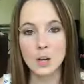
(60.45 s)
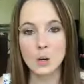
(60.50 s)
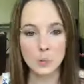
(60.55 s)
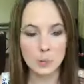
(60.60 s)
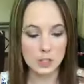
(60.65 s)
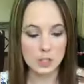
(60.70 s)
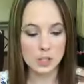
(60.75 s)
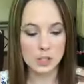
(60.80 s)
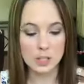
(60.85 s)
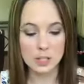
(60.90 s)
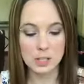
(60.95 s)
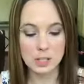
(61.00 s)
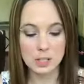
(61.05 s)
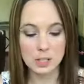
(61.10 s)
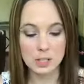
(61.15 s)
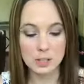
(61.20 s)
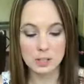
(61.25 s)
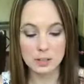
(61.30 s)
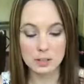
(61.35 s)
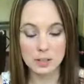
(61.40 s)
which
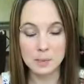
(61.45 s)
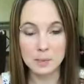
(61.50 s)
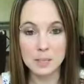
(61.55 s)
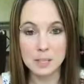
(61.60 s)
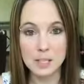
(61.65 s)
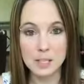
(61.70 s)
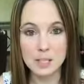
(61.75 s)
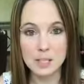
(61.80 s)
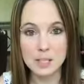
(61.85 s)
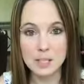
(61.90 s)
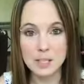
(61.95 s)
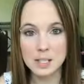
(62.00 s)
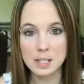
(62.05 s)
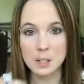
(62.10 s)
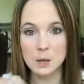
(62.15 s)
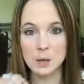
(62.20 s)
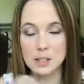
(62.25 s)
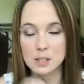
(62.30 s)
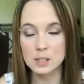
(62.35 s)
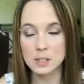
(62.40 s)
the LipSense is
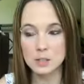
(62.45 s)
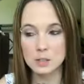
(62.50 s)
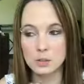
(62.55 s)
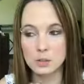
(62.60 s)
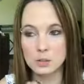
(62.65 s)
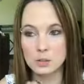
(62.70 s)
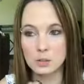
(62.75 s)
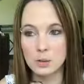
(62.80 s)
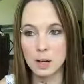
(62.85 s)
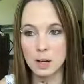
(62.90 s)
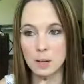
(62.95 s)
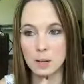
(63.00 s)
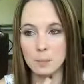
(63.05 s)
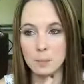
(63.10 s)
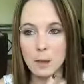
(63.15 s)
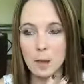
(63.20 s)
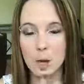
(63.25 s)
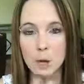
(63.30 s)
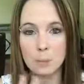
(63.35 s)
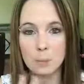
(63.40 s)
going to
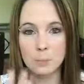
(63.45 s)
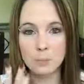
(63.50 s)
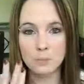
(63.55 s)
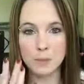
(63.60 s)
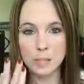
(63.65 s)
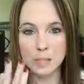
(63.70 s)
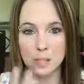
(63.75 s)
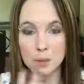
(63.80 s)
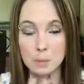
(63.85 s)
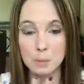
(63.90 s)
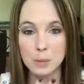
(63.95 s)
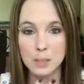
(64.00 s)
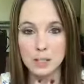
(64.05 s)
help get